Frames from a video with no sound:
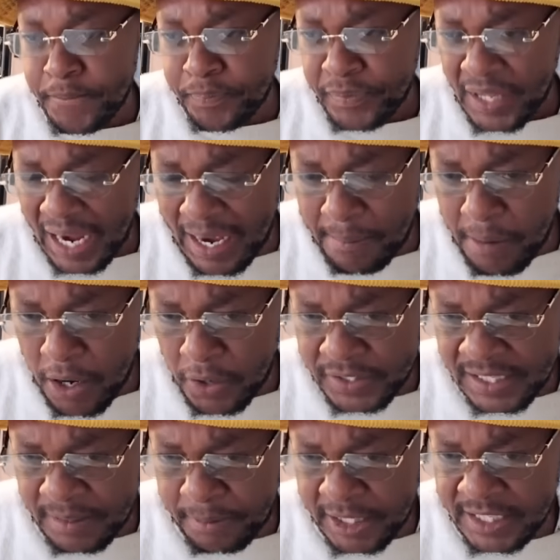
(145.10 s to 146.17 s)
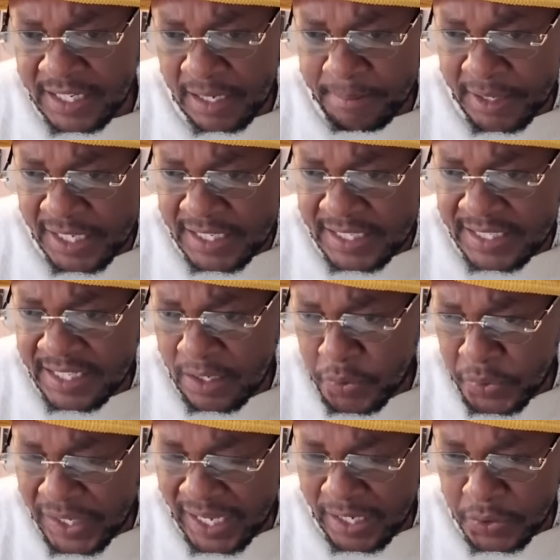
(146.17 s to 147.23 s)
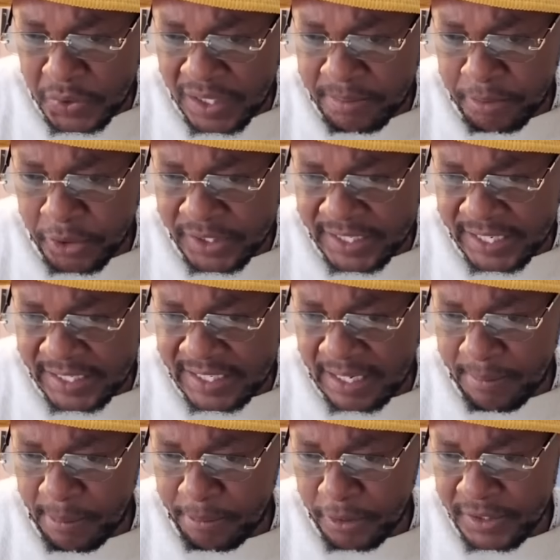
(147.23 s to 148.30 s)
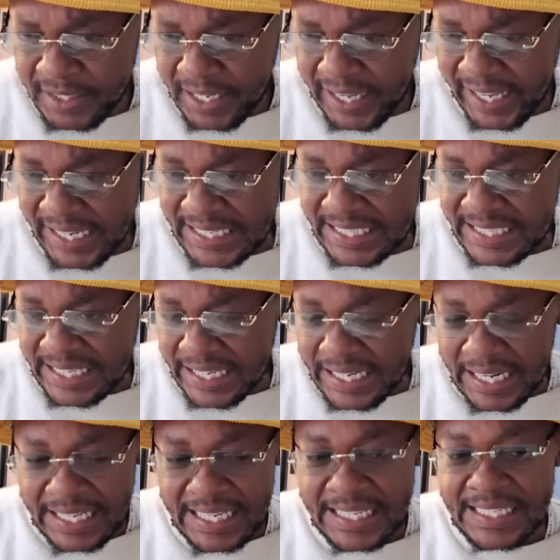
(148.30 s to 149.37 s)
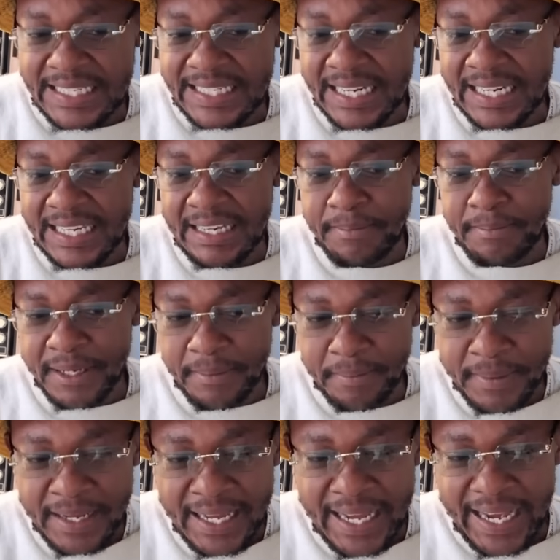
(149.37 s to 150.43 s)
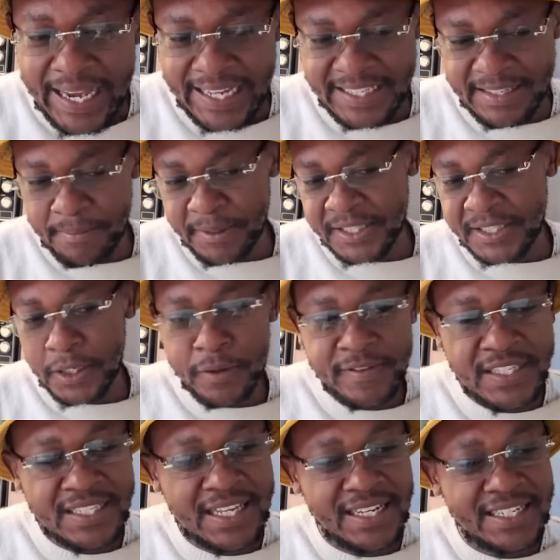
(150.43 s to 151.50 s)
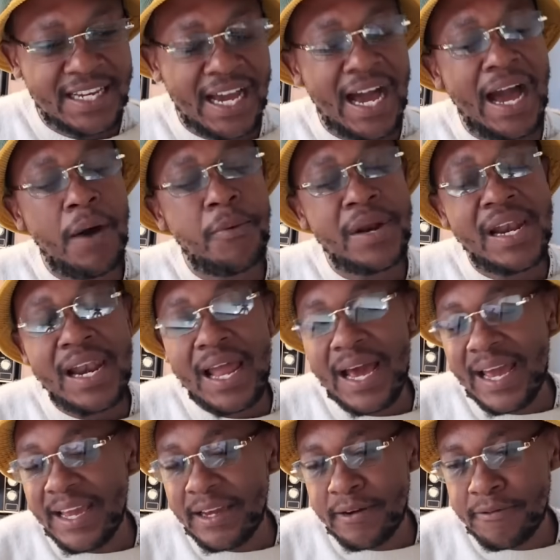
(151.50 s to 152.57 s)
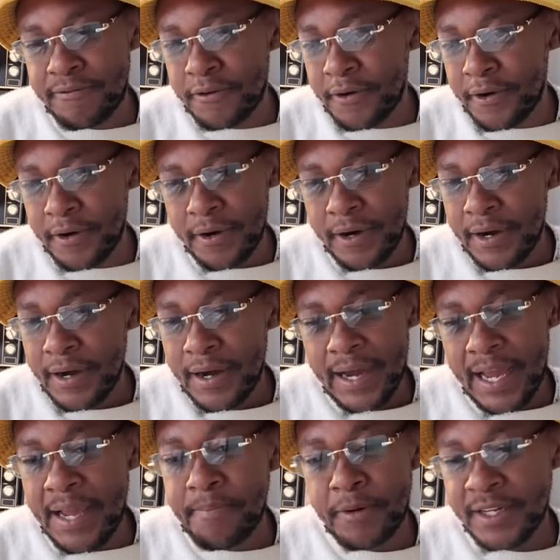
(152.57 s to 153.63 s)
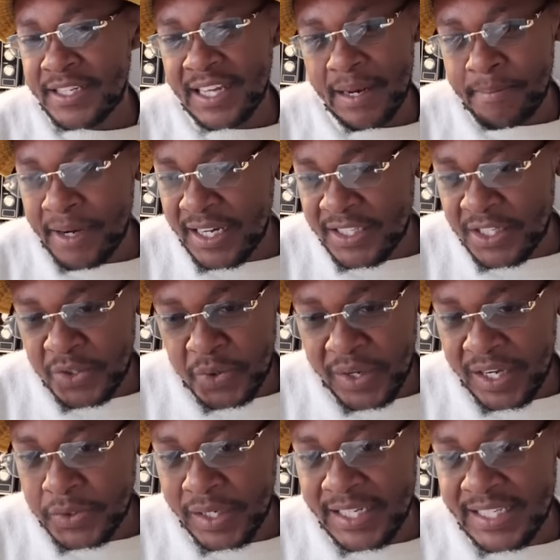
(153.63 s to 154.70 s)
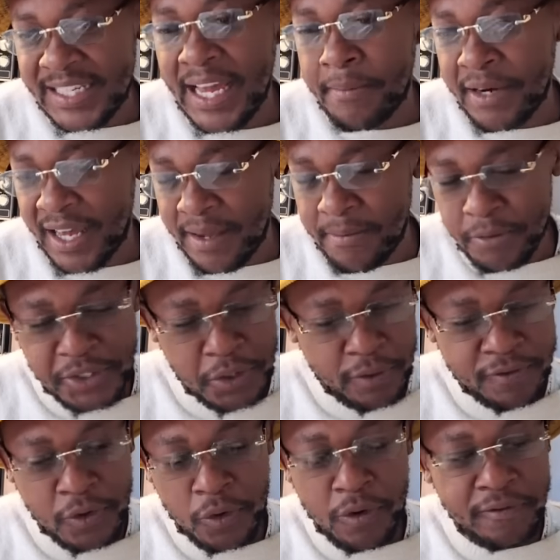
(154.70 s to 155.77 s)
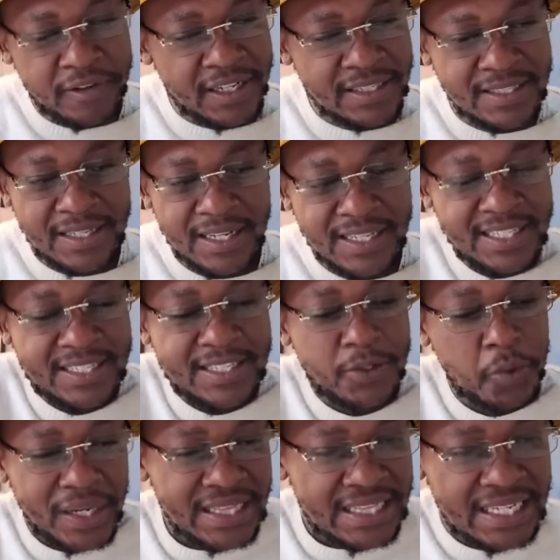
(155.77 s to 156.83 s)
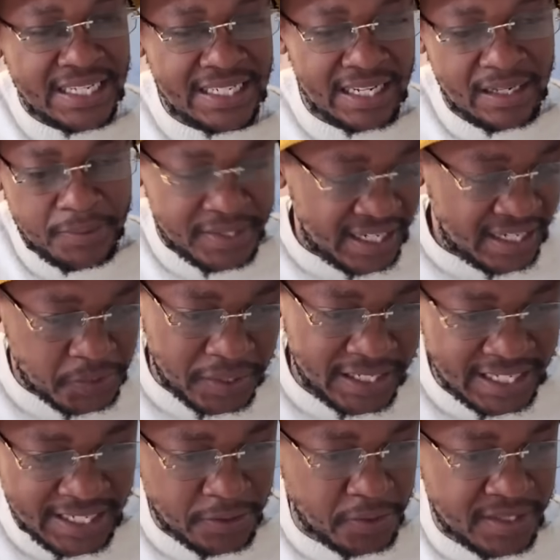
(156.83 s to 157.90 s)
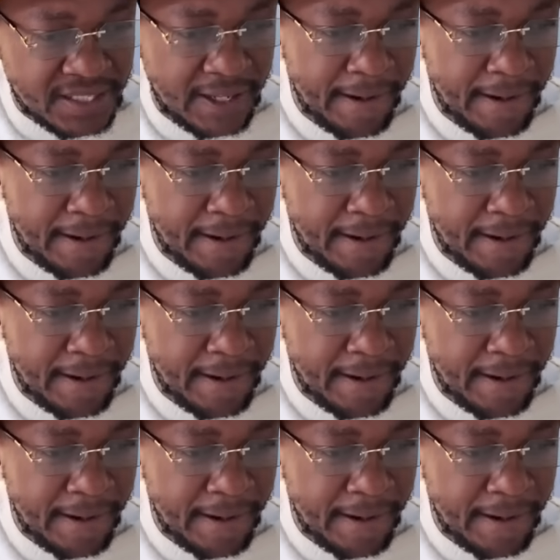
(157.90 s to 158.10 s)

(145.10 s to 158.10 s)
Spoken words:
about the political parties that will actually protect Ramaphosa and still keep him as the president of this country. I would like for a political party to actually table a motion of no confidence. This is one thing that I would actually like to see.